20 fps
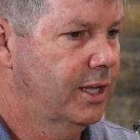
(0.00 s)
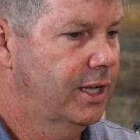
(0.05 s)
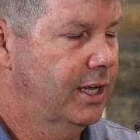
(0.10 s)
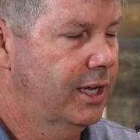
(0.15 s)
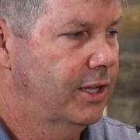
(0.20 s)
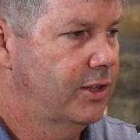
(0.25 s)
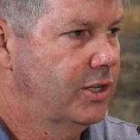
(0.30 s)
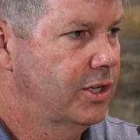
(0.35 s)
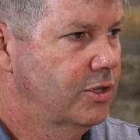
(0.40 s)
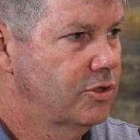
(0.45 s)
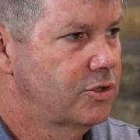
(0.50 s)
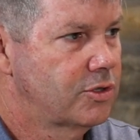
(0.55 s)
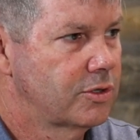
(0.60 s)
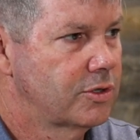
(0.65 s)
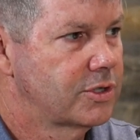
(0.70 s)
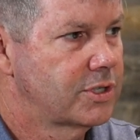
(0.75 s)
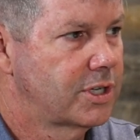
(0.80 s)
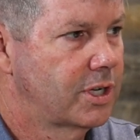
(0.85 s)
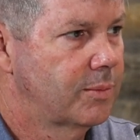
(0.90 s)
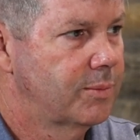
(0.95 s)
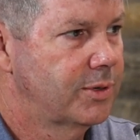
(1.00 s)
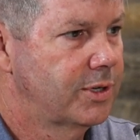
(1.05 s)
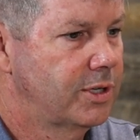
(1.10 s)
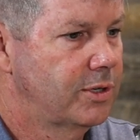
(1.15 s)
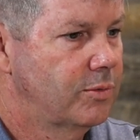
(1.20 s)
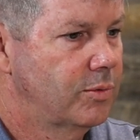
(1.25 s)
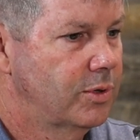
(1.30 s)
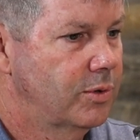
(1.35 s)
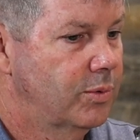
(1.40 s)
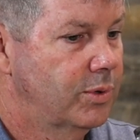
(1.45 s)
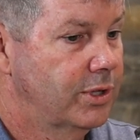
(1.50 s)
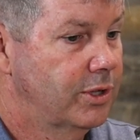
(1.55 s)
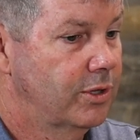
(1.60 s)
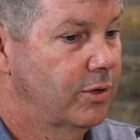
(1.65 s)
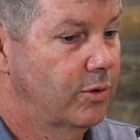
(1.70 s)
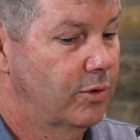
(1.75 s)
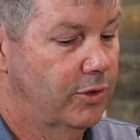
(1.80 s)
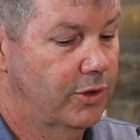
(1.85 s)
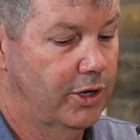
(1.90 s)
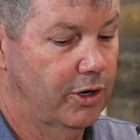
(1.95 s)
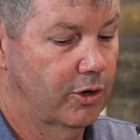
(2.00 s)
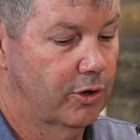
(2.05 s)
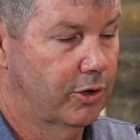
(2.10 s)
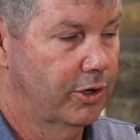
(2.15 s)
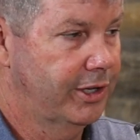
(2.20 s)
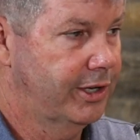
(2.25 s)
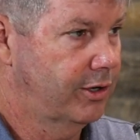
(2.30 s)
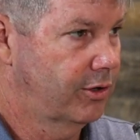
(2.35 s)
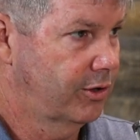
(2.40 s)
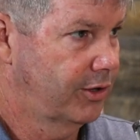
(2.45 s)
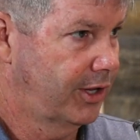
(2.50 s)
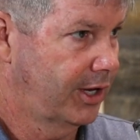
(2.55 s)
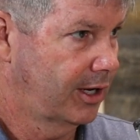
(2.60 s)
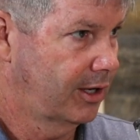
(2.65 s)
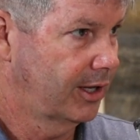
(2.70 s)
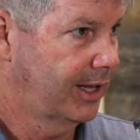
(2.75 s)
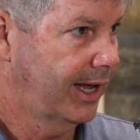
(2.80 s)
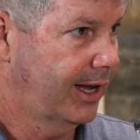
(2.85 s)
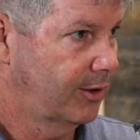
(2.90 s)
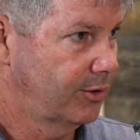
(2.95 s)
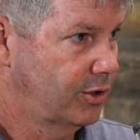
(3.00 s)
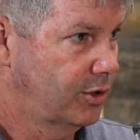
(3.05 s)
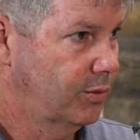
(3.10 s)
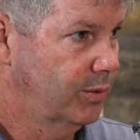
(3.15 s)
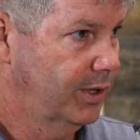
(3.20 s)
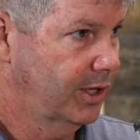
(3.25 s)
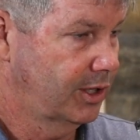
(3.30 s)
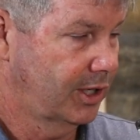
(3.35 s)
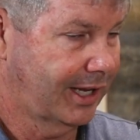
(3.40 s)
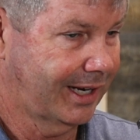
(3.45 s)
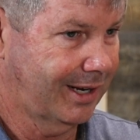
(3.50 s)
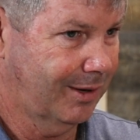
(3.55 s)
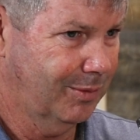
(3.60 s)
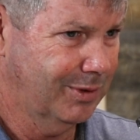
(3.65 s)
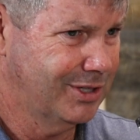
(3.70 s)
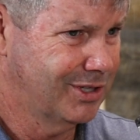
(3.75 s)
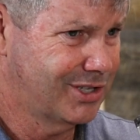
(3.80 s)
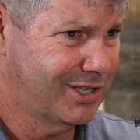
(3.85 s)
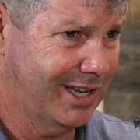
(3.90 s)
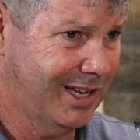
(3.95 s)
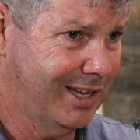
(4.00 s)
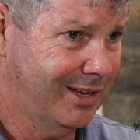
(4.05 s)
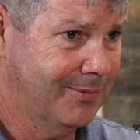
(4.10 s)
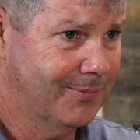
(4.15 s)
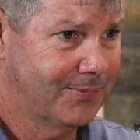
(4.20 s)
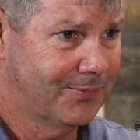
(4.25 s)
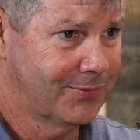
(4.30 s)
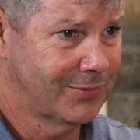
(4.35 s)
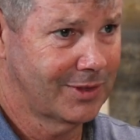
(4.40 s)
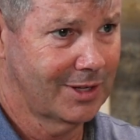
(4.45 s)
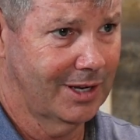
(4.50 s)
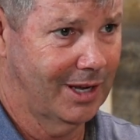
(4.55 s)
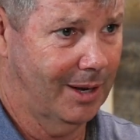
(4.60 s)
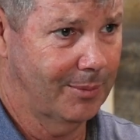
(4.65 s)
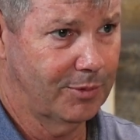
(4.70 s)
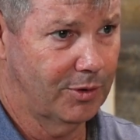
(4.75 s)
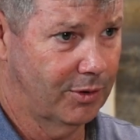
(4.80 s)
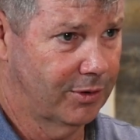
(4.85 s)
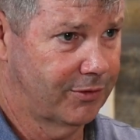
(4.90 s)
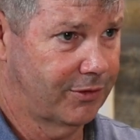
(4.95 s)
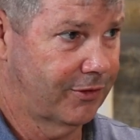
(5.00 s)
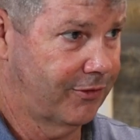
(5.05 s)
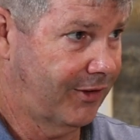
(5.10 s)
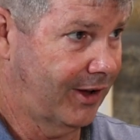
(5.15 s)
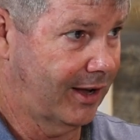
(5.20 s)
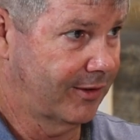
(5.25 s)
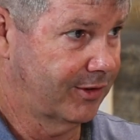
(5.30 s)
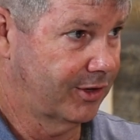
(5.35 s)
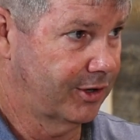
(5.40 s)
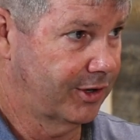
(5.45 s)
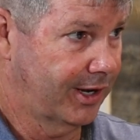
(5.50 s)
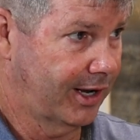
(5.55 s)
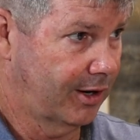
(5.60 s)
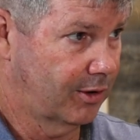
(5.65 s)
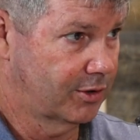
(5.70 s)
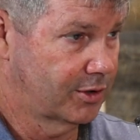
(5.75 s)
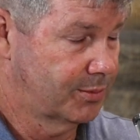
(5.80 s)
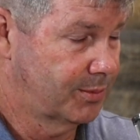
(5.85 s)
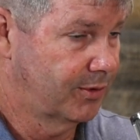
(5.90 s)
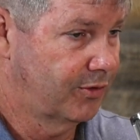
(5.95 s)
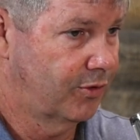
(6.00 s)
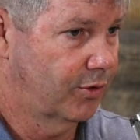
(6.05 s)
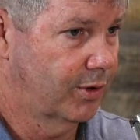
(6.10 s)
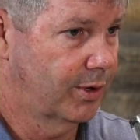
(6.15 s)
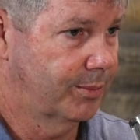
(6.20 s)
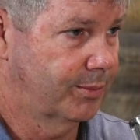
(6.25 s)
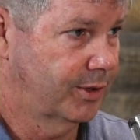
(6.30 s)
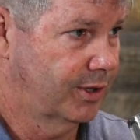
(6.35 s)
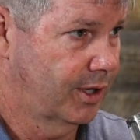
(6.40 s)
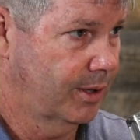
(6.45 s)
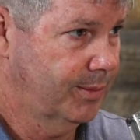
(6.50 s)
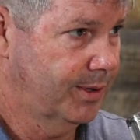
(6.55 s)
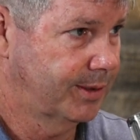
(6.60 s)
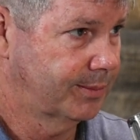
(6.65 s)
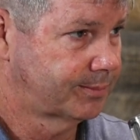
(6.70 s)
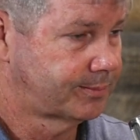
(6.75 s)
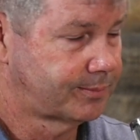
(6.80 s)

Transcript: In the insurance company, when the earlier they allow you in, like I wouldn't say, I'm going for 500 hours before I'm coming.